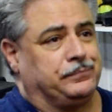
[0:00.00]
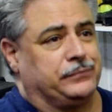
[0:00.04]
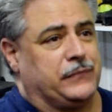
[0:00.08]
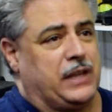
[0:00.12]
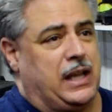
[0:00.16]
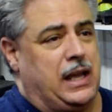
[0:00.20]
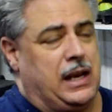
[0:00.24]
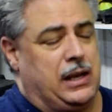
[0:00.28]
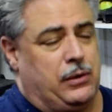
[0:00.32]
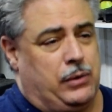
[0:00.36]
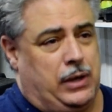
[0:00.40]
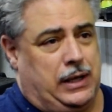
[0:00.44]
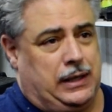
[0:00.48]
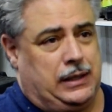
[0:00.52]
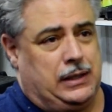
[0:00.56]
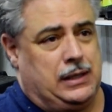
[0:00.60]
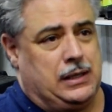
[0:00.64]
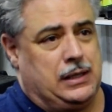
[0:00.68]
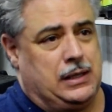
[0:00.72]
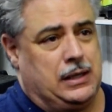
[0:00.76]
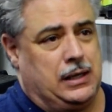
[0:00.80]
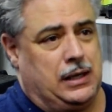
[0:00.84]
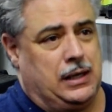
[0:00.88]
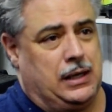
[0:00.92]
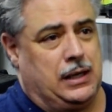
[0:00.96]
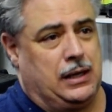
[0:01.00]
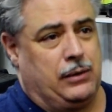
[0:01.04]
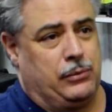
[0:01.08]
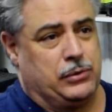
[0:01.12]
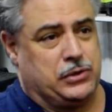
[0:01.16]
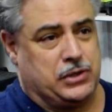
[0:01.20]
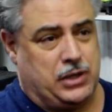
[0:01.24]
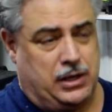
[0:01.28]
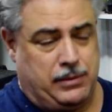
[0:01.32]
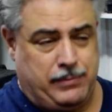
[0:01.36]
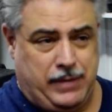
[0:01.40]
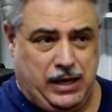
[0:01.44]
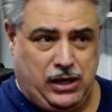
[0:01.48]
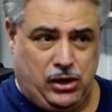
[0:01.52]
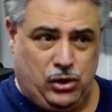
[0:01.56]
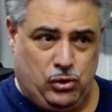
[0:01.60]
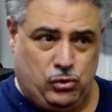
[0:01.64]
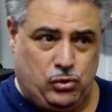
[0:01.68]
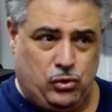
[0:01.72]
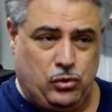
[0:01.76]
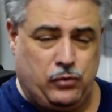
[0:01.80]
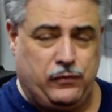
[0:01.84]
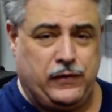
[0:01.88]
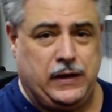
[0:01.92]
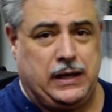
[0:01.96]
anyway, I was going to make
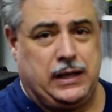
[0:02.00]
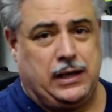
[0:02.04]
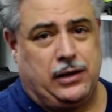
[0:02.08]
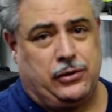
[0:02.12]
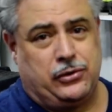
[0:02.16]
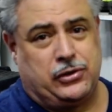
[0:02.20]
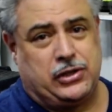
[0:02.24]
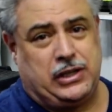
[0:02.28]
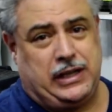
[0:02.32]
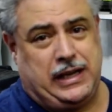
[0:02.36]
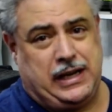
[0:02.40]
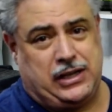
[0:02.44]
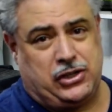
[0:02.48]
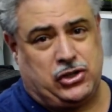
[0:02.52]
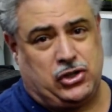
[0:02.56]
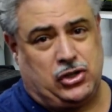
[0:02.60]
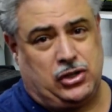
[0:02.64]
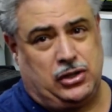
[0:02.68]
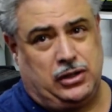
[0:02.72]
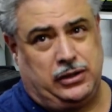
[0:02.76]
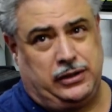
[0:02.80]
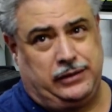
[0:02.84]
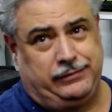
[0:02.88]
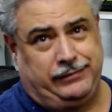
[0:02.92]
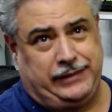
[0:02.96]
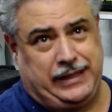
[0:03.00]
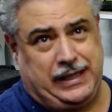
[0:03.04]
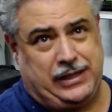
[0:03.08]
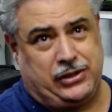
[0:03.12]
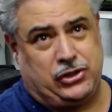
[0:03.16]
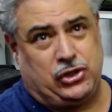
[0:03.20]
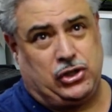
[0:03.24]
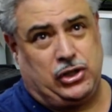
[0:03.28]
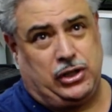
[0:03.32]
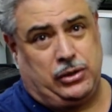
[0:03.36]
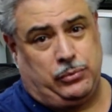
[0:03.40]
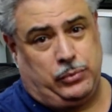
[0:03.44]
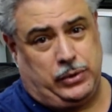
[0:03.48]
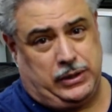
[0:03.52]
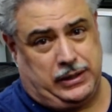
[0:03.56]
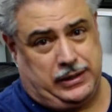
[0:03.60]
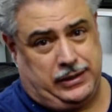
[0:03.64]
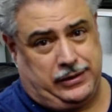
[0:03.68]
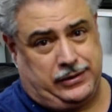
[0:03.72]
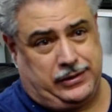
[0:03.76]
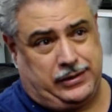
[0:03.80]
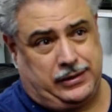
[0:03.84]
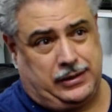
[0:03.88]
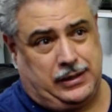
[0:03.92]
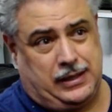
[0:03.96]
YouTube videos last year with
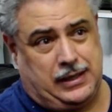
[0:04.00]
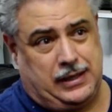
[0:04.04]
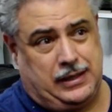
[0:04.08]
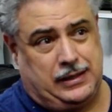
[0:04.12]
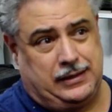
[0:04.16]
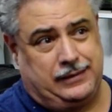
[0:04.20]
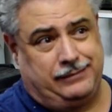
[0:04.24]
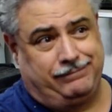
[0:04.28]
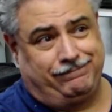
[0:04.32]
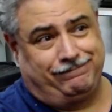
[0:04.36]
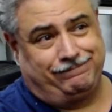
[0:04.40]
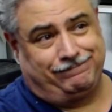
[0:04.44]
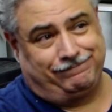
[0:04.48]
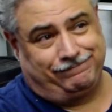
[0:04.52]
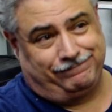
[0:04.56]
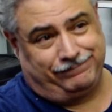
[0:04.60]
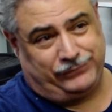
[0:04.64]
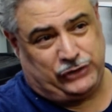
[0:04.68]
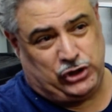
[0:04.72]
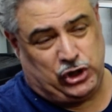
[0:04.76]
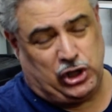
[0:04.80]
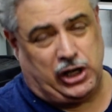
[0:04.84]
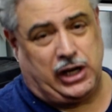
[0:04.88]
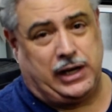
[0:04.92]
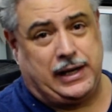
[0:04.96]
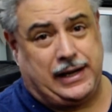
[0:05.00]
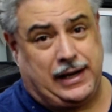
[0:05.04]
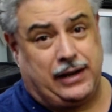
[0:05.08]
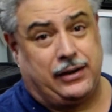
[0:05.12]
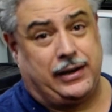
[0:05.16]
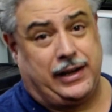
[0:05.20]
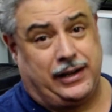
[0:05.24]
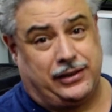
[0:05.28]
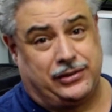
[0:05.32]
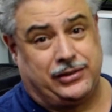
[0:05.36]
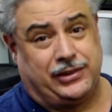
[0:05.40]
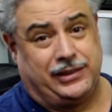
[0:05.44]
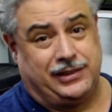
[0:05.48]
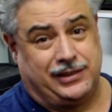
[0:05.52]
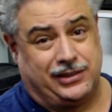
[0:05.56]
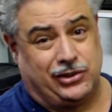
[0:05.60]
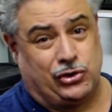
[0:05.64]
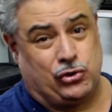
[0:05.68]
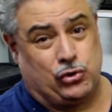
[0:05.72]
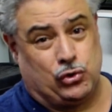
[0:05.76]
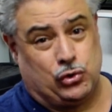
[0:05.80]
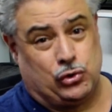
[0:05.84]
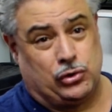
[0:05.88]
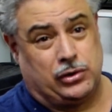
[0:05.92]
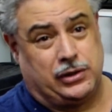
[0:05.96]
this, and chickened out, actually,
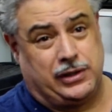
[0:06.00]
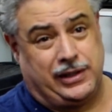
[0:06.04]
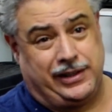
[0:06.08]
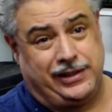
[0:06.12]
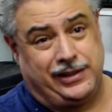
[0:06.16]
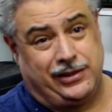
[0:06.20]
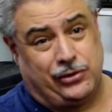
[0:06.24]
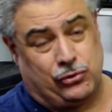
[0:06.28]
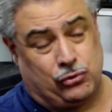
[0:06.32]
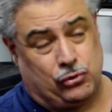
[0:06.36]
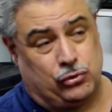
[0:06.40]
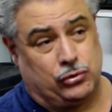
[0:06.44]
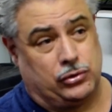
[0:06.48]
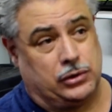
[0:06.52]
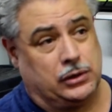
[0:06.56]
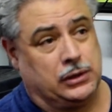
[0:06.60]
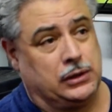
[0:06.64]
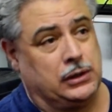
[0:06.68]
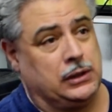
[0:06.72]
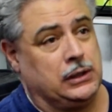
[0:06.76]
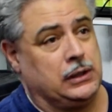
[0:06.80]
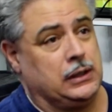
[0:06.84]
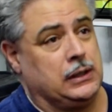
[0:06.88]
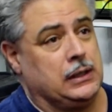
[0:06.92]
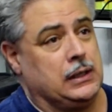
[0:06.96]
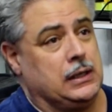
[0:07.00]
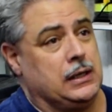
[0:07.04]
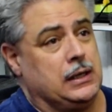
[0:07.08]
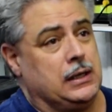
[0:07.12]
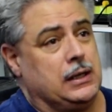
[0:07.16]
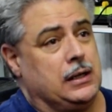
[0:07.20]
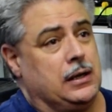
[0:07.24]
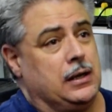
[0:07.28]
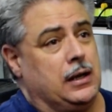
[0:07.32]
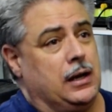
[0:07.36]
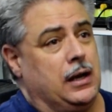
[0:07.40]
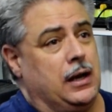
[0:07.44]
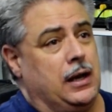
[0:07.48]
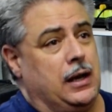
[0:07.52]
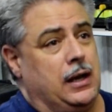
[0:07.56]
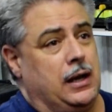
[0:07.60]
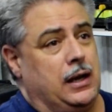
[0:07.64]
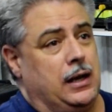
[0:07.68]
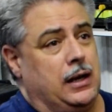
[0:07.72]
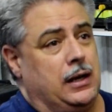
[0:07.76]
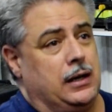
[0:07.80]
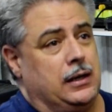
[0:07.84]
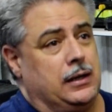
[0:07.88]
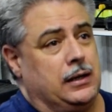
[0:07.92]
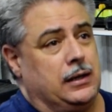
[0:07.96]
tell you the truth.
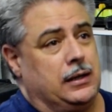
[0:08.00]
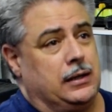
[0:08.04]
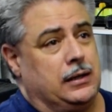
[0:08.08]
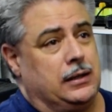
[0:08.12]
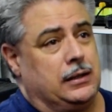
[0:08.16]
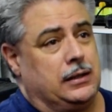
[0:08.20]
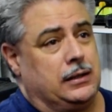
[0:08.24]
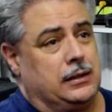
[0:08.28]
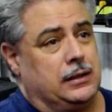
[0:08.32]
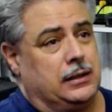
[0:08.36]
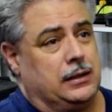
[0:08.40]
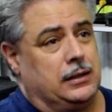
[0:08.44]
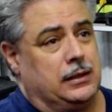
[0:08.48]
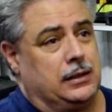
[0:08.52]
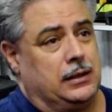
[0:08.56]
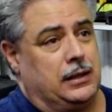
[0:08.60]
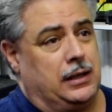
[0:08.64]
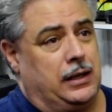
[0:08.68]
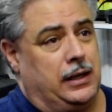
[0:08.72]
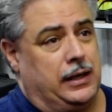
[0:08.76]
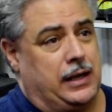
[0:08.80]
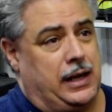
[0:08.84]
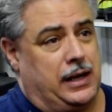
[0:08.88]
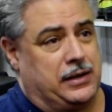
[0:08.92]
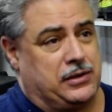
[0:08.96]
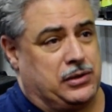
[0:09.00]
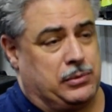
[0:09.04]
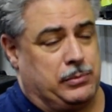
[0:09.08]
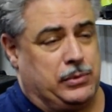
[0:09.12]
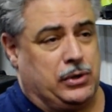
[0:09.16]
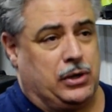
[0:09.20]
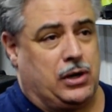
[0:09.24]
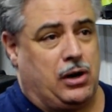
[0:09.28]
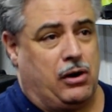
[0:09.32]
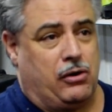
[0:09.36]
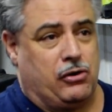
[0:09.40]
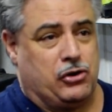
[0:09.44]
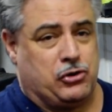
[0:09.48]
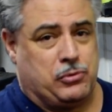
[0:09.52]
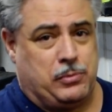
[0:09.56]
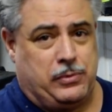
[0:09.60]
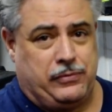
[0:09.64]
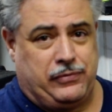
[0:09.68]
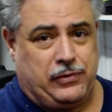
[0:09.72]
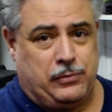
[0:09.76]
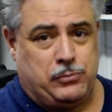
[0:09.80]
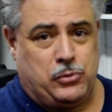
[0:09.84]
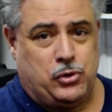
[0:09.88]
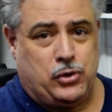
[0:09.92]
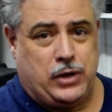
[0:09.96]
And I got some
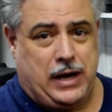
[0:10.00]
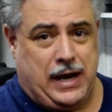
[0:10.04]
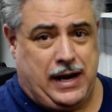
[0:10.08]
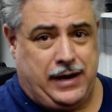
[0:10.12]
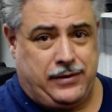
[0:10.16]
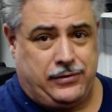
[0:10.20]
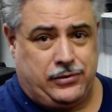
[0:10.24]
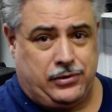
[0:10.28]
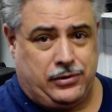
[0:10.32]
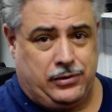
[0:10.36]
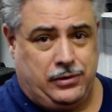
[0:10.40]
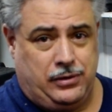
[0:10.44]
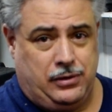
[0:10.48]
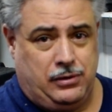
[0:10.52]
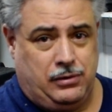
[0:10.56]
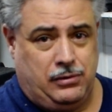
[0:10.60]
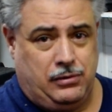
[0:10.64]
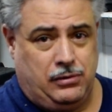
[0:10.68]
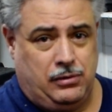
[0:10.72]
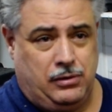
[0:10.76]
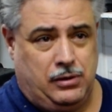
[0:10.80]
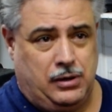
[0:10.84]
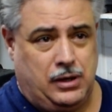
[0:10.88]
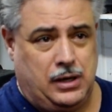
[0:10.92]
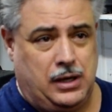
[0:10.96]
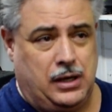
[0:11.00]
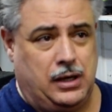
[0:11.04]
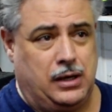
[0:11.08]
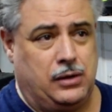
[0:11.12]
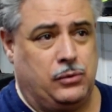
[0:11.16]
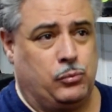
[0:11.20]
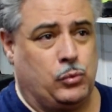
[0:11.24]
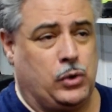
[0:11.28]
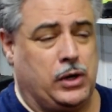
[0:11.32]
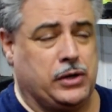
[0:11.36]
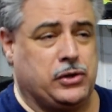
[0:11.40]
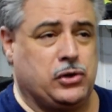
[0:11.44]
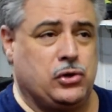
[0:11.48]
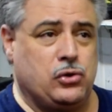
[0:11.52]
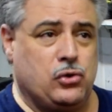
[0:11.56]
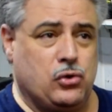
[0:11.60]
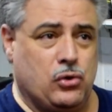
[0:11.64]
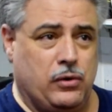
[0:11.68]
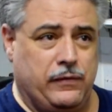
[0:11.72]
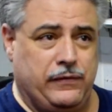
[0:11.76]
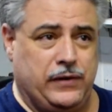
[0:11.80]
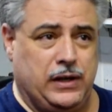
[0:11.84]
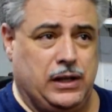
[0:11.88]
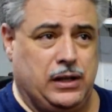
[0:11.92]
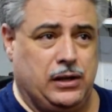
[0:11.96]
encouragement from you guys, and watching
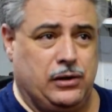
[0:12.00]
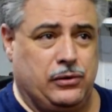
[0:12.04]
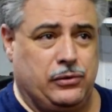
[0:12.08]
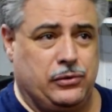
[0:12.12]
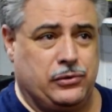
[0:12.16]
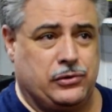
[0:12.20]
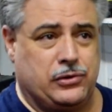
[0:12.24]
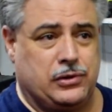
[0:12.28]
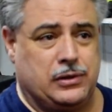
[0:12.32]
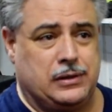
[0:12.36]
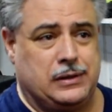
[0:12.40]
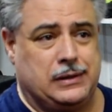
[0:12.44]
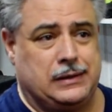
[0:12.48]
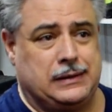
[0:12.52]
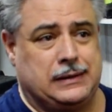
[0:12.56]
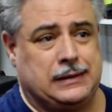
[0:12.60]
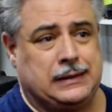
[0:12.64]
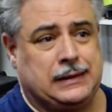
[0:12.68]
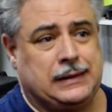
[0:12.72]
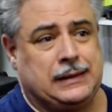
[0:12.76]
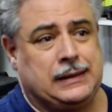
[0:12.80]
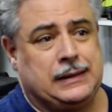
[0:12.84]
your videos and